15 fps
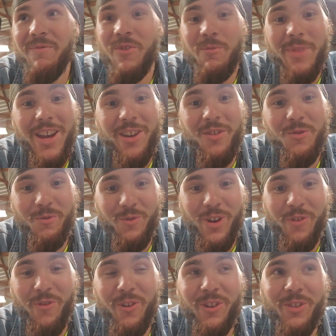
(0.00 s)
for my own
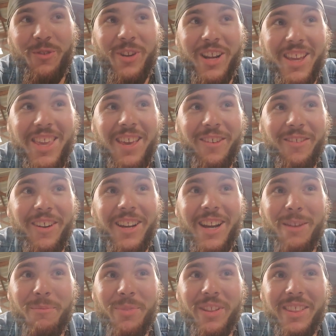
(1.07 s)
reference when I get
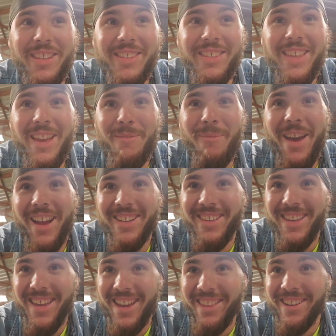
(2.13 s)
ready to put this thing back
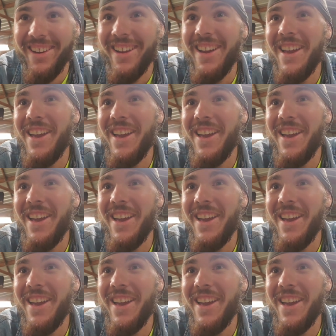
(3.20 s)
together.